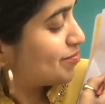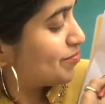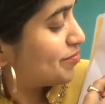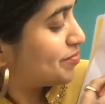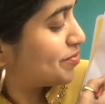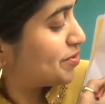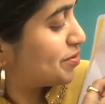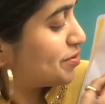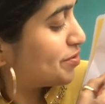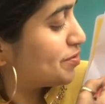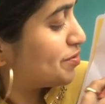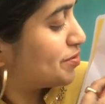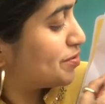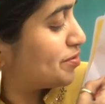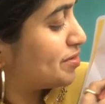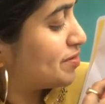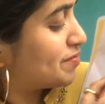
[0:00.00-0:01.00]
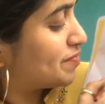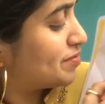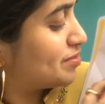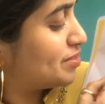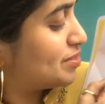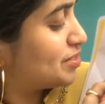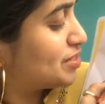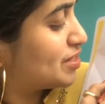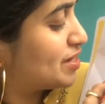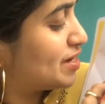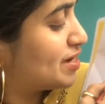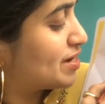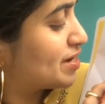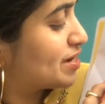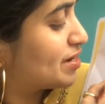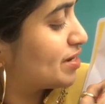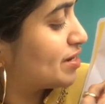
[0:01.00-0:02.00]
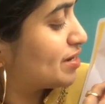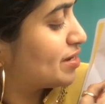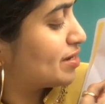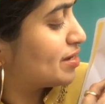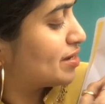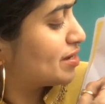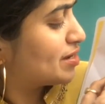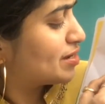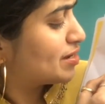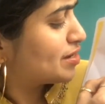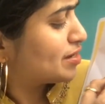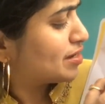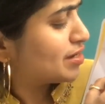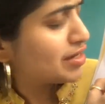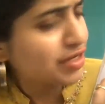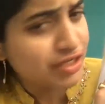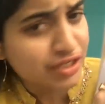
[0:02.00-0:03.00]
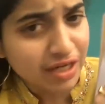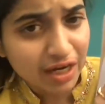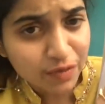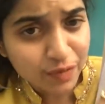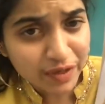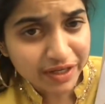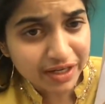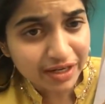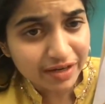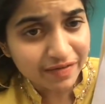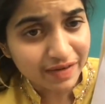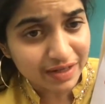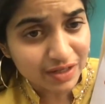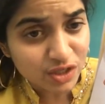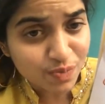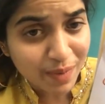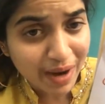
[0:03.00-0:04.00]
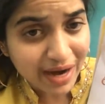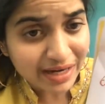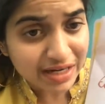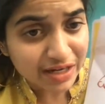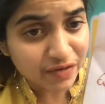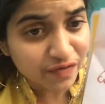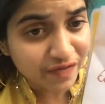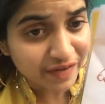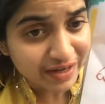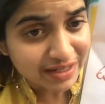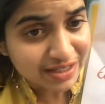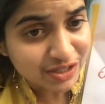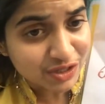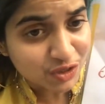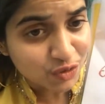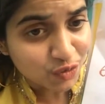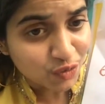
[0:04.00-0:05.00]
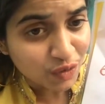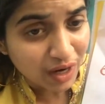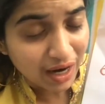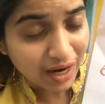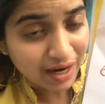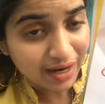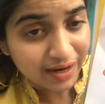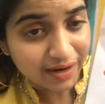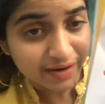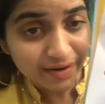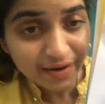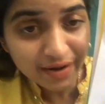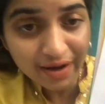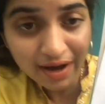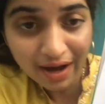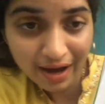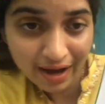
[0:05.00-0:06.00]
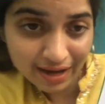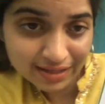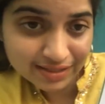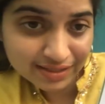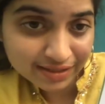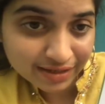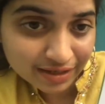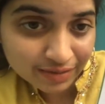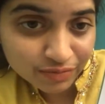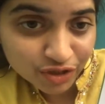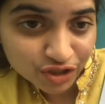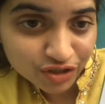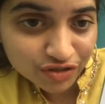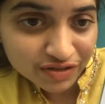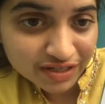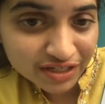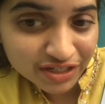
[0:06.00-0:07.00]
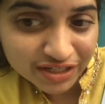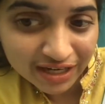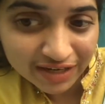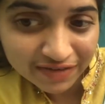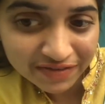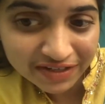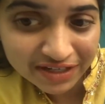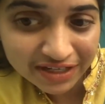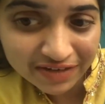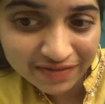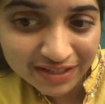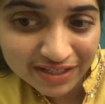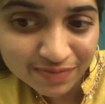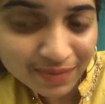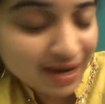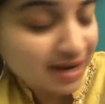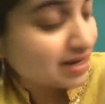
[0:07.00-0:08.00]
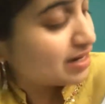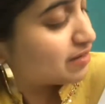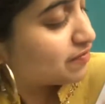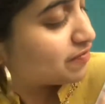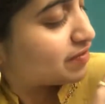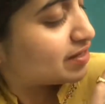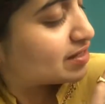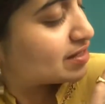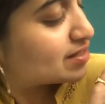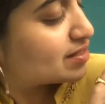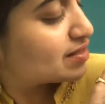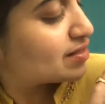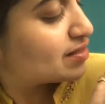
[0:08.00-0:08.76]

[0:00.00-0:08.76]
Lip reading: Beautiful cherry. Shall we give a smiling face to our ice cream, children? Shall we give a smiling face?